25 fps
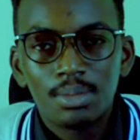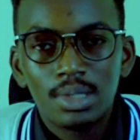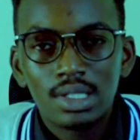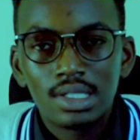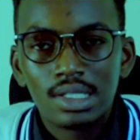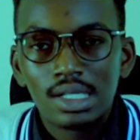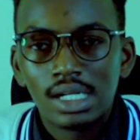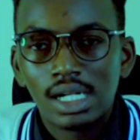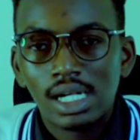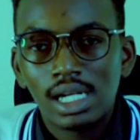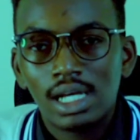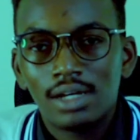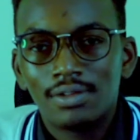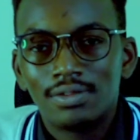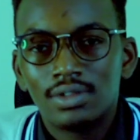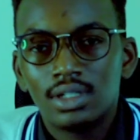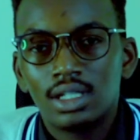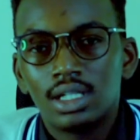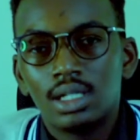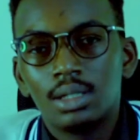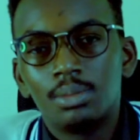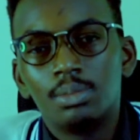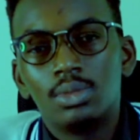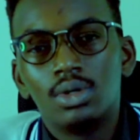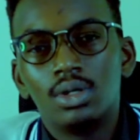basically
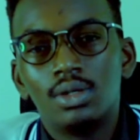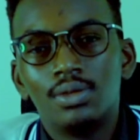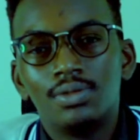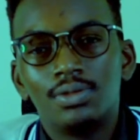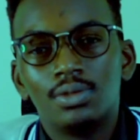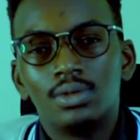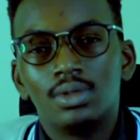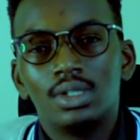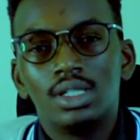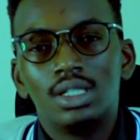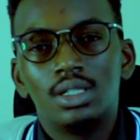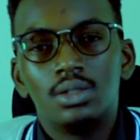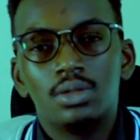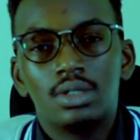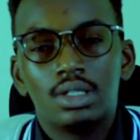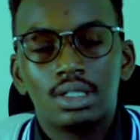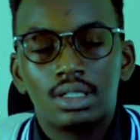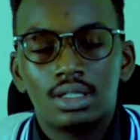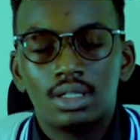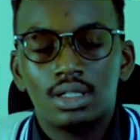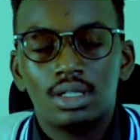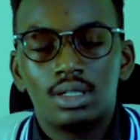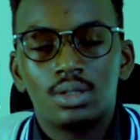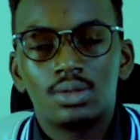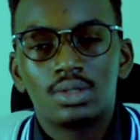available for anyone
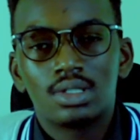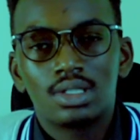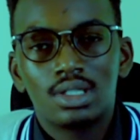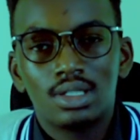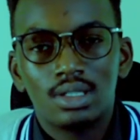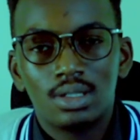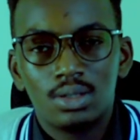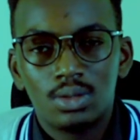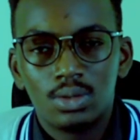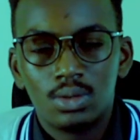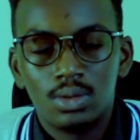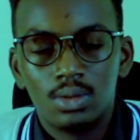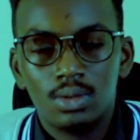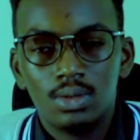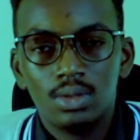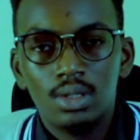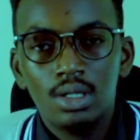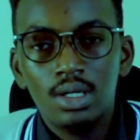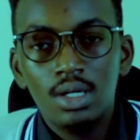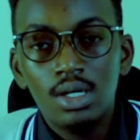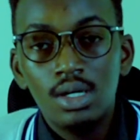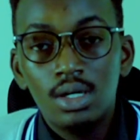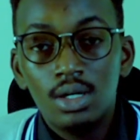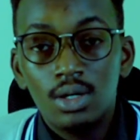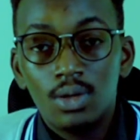out here who
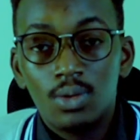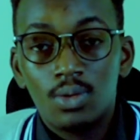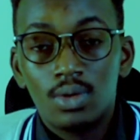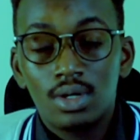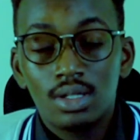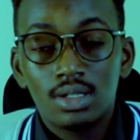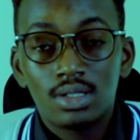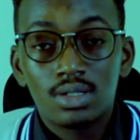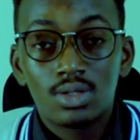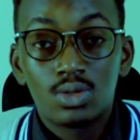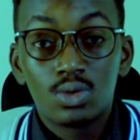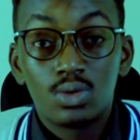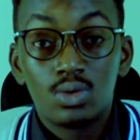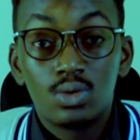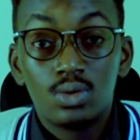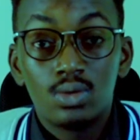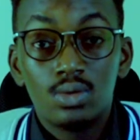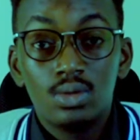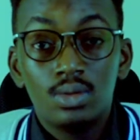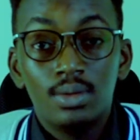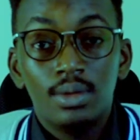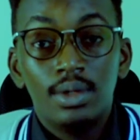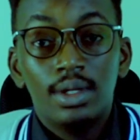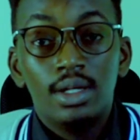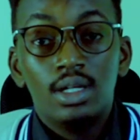wants
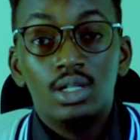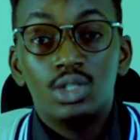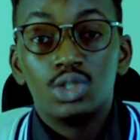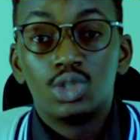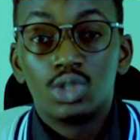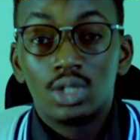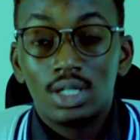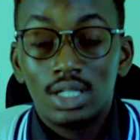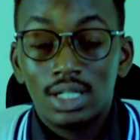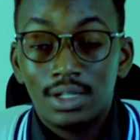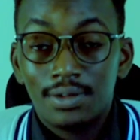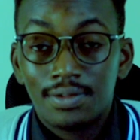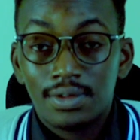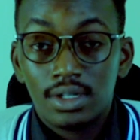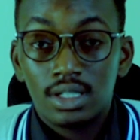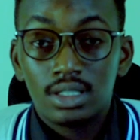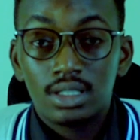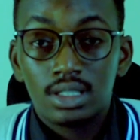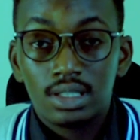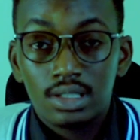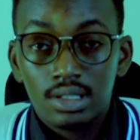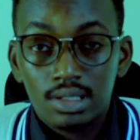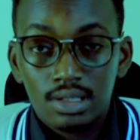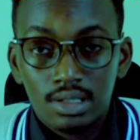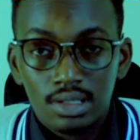to join a
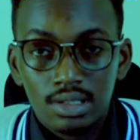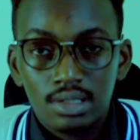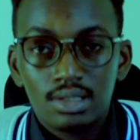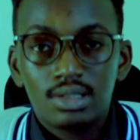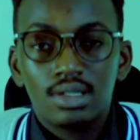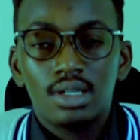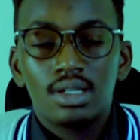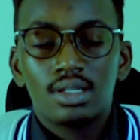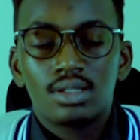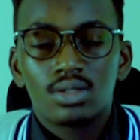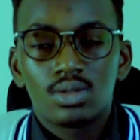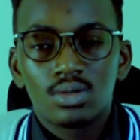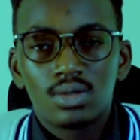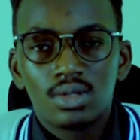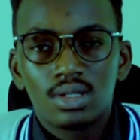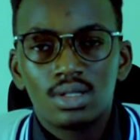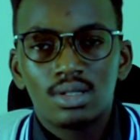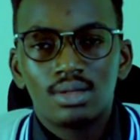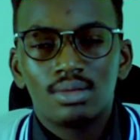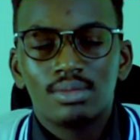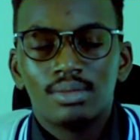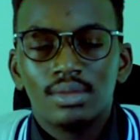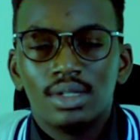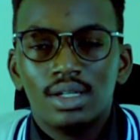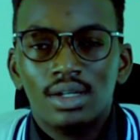franchise. Yeah, so
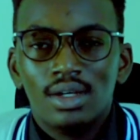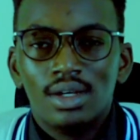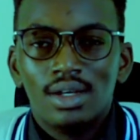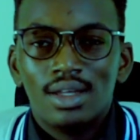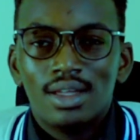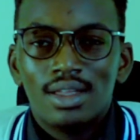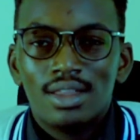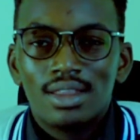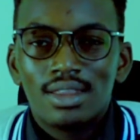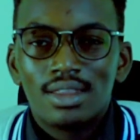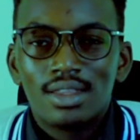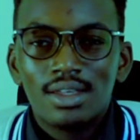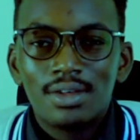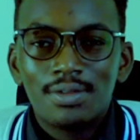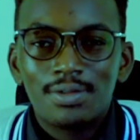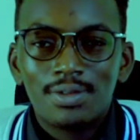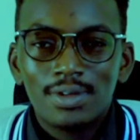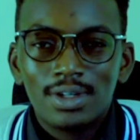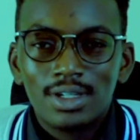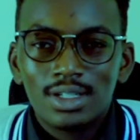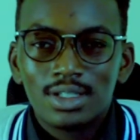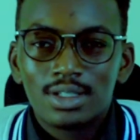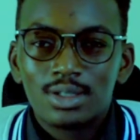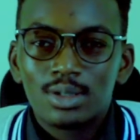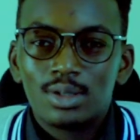the
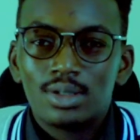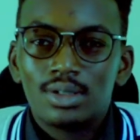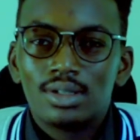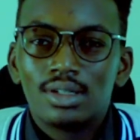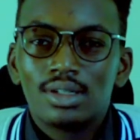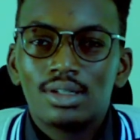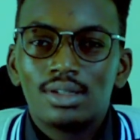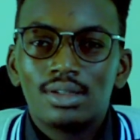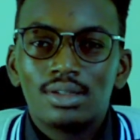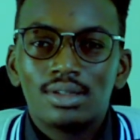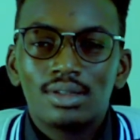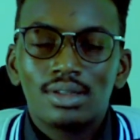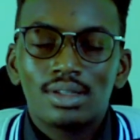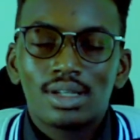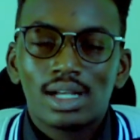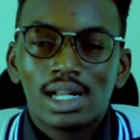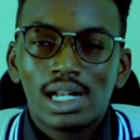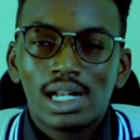effect on the